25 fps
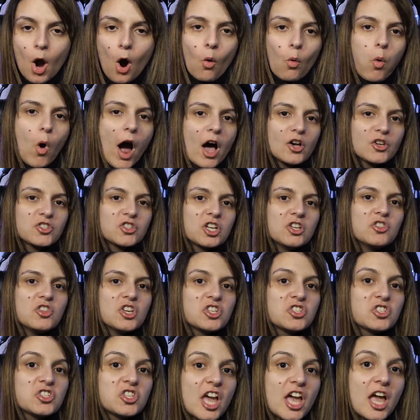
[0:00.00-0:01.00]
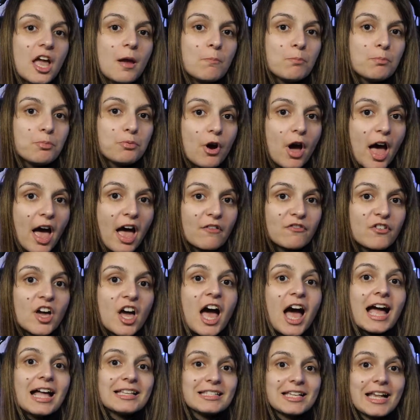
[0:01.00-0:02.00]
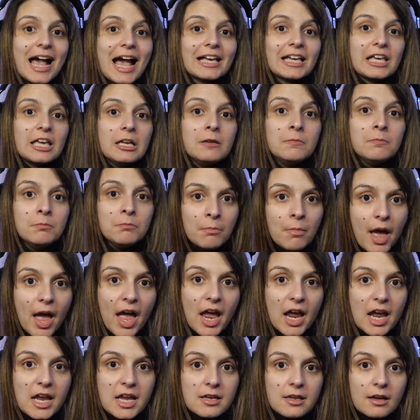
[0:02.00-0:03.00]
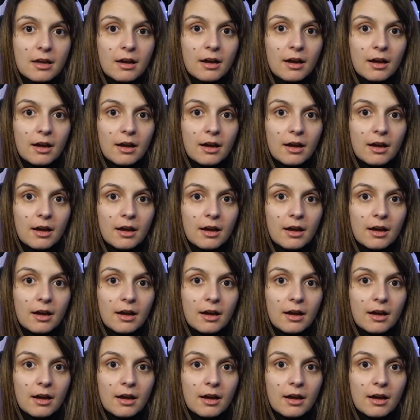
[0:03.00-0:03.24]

Whilst in the same breath, attacking me,